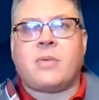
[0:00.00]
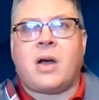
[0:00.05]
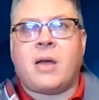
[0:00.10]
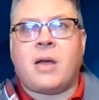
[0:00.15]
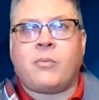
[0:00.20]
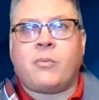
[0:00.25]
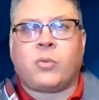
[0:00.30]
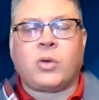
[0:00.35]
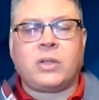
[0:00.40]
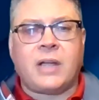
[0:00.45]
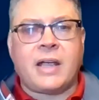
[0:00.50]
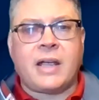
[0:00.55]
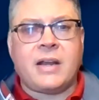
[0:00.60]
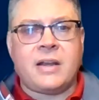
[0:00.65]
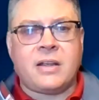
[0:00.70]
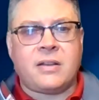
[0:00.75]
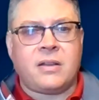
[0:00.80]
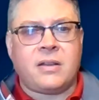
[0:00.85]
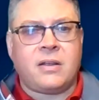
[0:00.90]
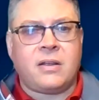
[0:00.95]
I'm, I'm
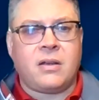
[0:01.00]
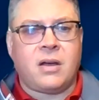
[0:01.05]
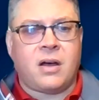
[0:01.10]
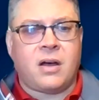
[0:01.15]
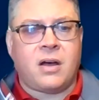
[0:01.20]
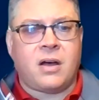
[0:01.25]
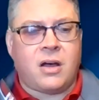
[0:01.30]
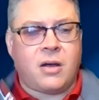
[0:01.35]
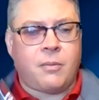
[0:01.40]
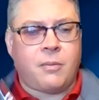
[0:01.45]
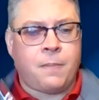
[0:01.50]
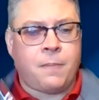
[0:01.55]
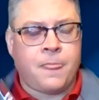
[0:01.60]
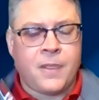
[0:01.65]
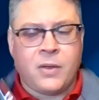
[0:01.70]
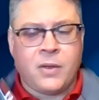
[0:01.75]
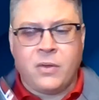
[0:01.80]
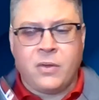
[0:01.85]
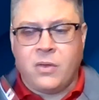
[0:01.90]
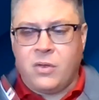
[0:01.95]
relating um,
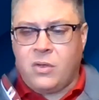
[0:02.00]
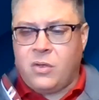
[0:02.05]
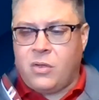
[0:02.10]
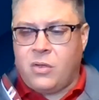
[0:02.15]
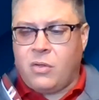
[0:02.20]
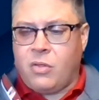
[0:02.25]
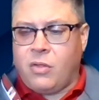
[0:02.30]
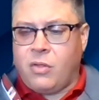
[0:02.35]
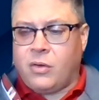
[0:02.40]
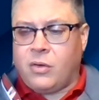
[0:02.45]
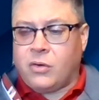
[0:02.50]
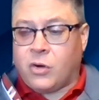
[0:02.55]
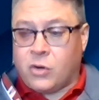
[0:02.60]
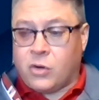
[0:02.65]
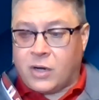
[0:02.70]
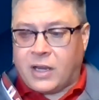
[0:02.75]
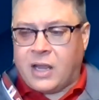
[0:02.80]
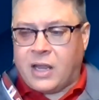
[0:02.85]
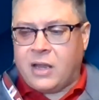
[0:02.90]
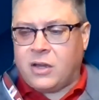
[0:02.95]

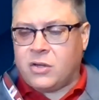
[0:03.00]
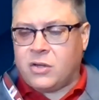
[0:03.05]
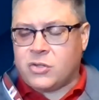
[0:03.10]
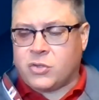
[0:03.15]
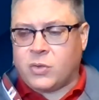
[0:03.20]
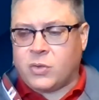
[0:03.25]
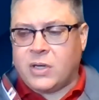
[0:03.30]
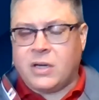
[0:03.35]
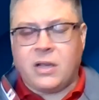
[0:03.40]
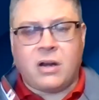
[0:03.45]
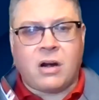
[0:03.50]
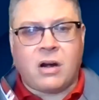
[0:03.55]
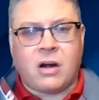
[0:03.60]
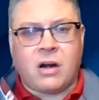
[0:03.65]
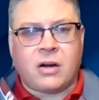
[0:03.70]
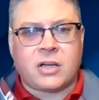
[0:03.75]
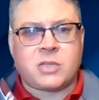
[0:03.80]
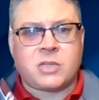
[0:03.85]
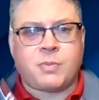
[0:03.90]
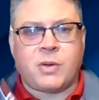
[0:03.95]
Hurricane Katrina and
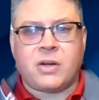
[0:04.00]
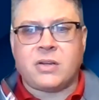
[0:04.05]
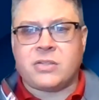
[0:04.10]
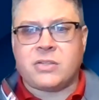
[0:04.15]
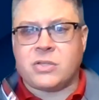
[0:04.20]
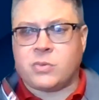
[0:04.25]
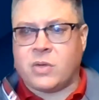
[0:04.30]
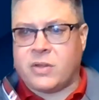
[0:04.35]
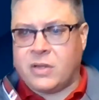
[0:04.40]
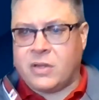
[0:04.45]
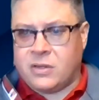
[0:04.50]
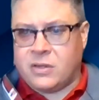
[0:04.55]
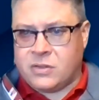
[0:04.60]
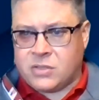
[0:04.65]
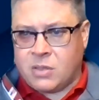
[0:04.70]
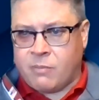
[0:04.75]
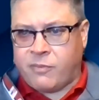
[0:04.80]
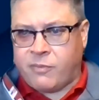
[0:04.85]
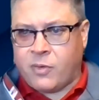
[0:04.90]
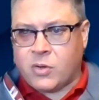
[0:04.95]
our experiences with it, and
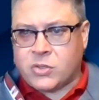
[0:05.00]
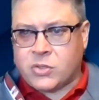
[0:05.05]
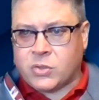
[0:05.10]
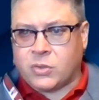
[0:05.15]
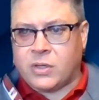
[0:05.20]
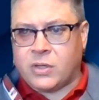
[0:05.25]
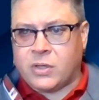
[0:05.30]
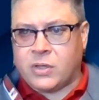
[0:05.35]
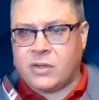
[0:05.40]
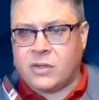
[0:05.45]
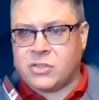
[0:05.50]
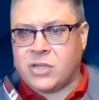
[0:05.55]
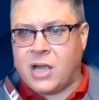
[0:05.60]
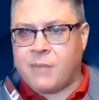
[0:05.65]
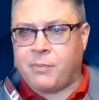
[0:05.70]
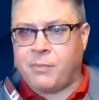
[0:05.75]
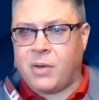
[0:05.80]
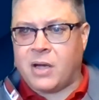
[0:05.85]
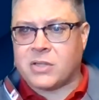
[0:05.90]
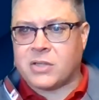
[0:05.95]
some folks who are in the
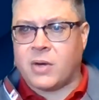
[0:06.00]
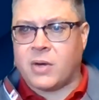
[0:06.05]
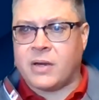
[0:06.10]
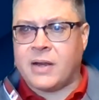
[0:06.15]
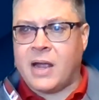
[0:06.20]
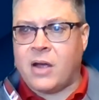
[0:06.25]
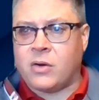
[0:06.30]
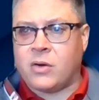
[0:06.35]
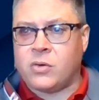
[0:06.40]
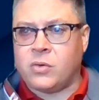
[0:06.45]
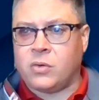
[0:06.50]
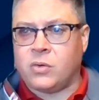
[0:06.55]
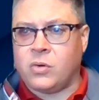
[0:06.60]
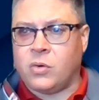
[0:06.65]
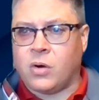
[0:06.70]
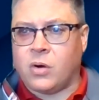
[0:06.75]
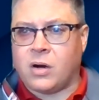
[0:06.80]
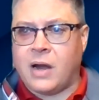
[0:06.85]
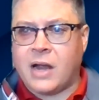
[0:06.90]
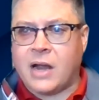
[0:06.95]
chat box right now who,
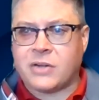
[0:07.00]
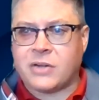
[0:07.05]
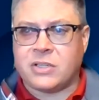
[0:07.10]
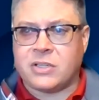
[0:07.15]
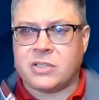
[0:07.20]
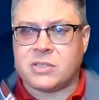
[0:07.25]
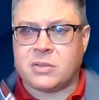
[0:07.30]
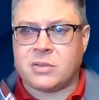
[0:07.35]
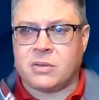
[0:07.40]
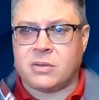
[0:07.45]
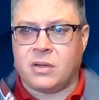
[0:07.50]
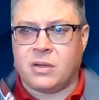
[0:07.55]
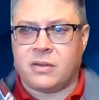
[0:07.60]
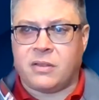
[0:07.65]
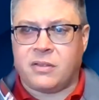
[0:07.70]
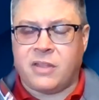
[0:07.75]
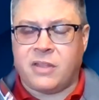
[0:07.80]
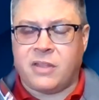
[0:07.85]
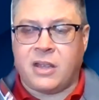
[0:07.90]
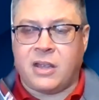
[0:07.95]
who are actually
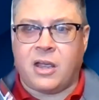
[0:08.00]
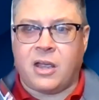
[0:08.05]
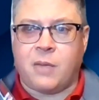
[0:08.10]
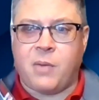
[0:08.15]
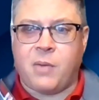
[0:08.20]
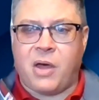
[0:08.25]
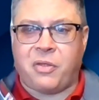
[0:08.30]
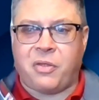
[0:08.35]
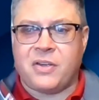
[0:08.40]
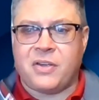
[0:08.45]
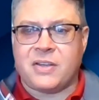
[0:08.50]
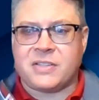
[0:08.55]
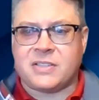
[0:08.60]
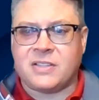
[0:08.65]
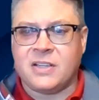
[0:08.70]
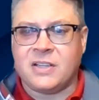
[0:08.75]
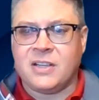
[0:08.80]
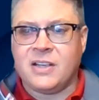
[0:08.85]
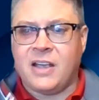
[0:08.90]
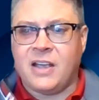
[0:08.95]
thinking about
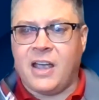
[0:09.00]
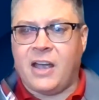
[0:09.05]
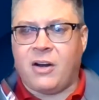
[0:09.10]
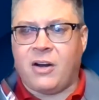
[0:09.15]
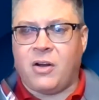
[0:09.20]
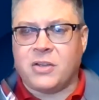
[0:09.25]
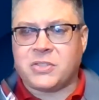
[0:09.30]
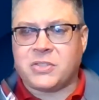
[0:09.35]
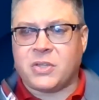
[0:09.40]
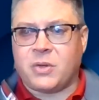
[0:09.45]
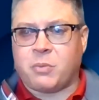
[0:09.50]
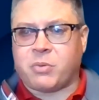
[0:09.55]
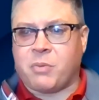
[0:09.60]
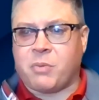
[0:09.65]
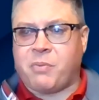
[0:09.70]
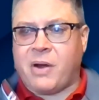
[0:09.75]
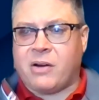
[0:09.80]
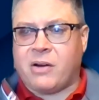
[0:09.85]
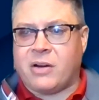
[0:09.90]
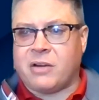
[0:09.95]
this and also
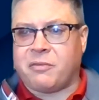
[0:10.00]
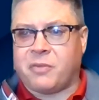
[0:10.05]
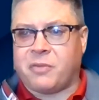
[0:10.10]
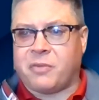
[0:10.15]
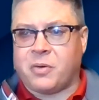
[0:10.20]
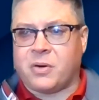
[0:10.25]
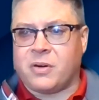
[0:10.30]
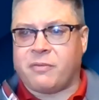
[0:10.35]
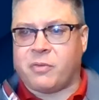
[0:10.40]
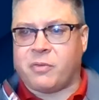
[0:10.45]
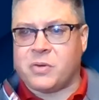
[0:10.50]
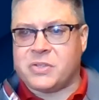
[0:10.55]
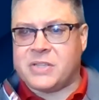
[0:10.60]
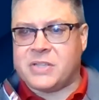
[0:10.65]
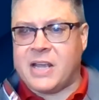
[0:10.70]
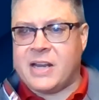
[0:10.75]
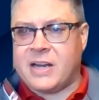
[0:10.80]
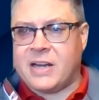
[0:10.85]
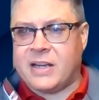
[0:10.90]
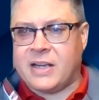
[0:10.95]
preparing for, for
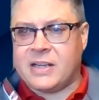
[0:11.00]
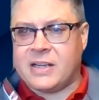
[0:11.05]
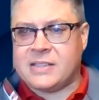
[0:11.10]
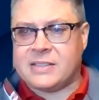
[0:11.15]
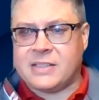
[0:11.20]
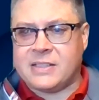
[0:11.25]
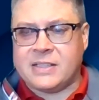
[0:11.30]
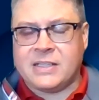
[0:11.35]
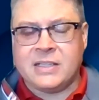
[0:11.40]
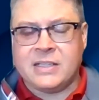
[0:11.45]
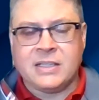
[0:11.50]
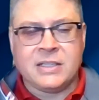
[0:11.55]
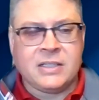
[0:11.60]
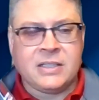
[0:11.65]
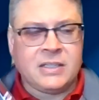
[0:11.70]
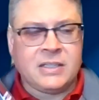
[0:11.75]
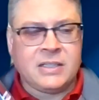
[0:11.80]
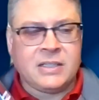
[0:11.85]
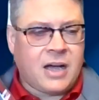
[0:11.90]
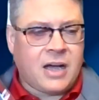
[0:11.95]
Zeta, I see.
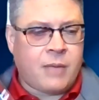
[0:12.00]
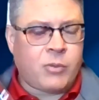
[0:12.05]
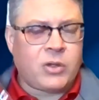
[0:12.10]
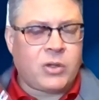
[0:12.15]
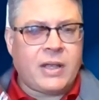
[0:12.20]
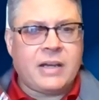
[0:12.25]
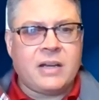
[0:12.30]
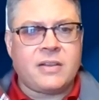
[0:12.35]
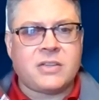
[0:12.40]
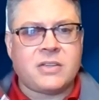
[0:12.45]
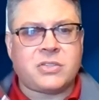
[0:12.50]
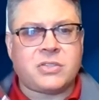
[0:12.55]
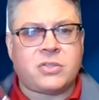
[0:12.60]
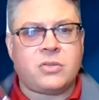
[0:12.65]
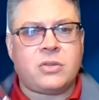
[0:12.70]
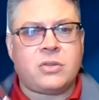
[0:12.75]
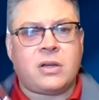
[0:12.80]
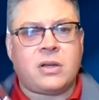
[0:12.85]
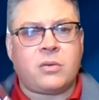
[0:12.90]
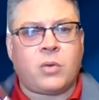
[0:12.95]
I'm relating this
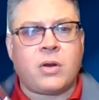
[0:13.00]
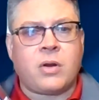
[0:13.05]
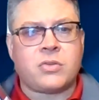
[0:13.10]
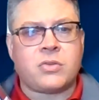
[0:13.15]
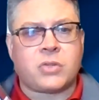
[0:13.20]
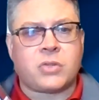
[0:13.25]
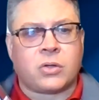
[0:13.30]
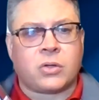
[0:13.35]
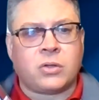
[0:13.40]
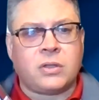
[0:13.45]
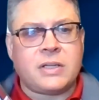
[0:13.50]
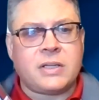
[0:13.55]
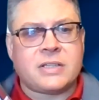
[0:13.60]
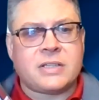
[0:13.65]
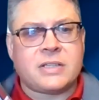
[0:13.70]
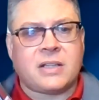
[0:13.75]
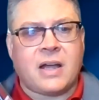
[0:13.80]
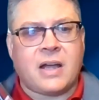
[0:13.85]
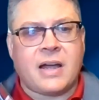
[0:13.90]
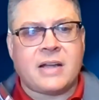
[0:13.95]
to the one of those early
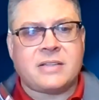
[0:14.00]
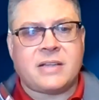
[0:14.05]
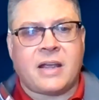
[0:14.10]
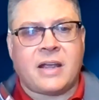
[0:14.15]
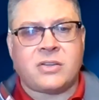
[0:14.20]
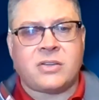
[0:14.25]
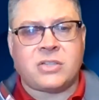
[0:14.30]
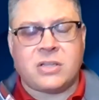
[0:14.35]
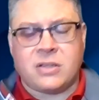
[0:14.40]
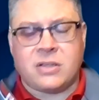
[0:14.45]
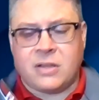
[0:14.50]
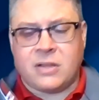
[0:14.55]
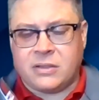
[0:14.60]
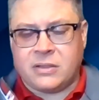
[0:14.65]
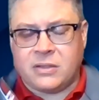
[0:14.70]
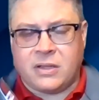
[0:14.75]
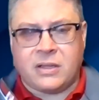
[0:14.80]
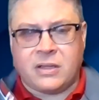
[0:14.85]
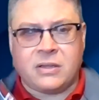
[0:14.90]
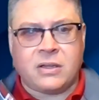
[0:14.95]
slides, Angie,
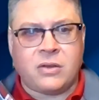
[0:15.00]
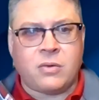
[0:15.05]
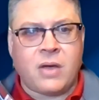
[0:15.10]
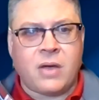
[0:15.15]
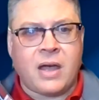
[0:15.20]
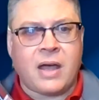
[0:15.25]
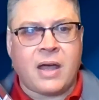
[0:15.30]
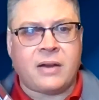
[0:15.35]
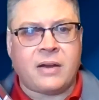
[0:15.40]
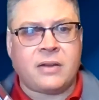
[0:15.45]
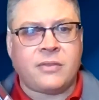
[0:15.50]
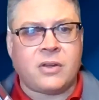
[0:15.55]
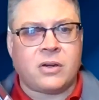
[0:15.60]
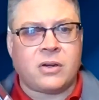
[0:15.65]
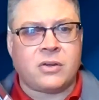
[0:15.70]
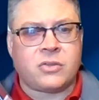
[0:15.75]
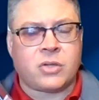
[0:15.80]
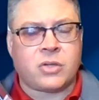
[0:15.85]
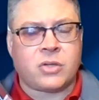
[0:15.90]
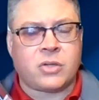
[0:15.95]
that, that you had in
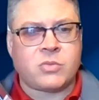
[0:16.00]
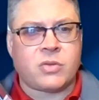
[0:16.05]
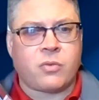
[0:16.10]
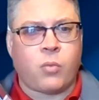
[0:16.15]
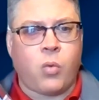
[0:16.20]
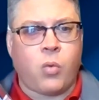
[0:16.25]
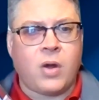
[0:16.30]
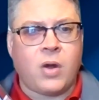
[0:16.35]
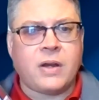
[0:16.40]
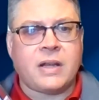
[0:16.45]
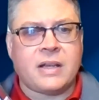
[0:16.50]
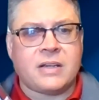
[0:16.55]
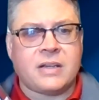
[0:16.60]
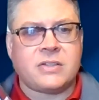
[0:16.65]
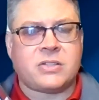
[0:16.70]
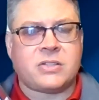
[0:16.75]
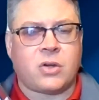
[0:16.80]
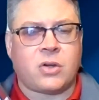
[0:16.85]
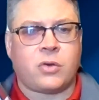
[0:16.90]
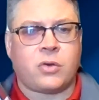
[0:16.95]
there in terms of what
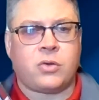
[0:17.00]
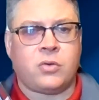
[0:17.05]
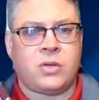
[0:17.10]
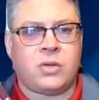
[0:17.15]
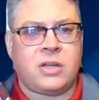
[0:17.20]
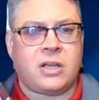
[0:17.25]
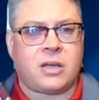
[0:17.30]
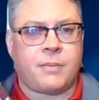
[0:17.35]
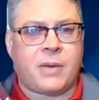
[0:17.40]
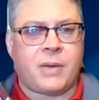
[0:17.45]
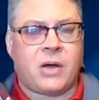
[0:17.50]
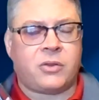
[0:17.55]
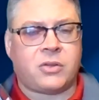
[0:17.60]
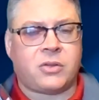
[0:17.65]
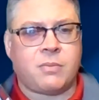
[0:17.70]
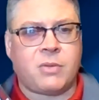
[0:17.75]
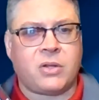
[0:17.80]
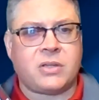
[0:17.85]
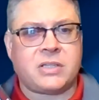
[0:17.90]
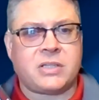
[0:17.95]
is so unique about
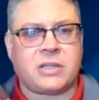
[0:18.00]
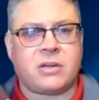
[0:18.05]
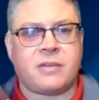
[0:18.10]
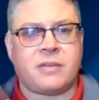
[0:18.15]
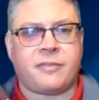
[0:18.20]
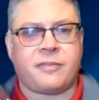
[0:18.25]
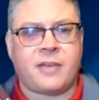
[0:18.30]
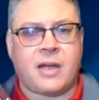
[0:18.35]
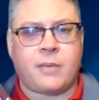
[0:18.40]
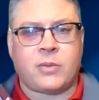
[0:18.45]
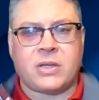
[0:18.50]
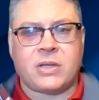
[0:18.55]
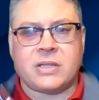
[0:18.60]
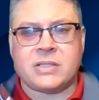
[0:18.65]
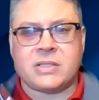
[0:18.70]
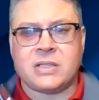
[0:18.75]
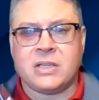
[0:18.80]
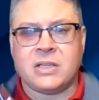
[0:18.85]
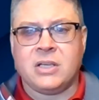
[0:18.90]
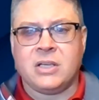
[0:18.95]
the military
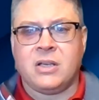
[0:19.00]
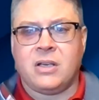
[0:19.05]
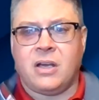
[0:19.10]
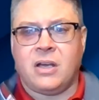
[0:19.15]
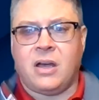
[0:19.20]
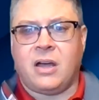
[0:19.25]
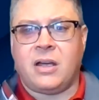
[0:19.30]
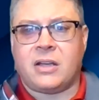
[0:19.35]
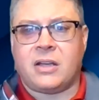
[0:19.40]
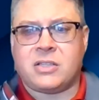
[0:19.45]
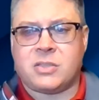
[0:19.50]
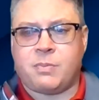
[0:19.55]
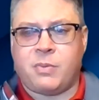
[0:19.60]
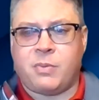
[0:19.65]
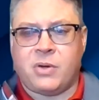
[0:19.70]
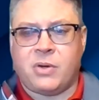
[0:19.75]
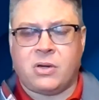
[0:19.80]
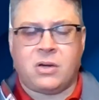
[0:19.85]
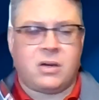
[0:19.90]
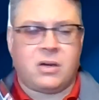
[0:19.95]
family's
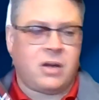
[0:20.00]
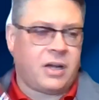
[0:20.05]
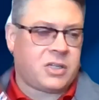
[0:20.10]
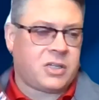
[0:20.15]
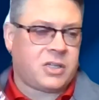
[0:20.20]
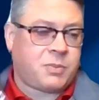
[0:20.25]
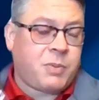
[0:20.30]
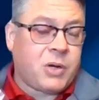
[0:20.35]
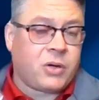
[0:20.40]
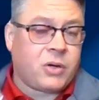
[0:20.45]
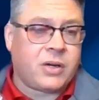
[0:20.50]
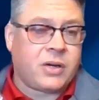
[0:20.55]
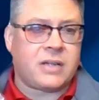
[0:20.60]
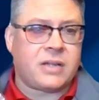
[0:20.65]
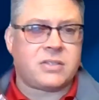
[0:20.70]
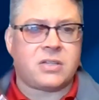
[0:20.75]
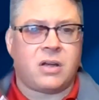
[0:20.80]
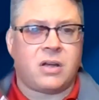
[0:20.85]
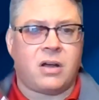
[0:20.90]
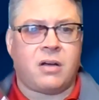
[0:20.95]
uh,
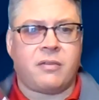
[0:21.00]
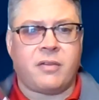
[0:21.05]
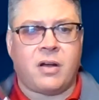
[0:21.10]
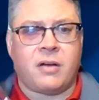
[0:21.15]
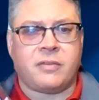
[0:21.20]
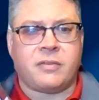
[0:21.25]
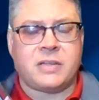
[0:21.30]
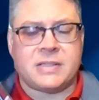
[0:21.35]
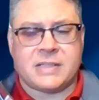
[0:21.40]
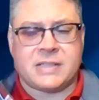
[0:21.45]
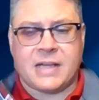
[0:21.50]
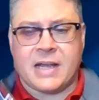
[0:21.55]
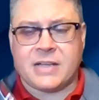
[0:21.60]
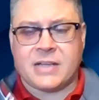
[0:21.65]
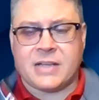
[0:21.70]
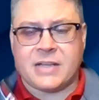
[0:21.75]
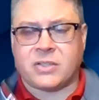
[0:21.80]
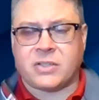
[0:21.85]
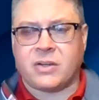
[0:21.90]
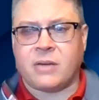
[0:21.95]
experience of, of
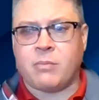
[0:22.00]
disaster.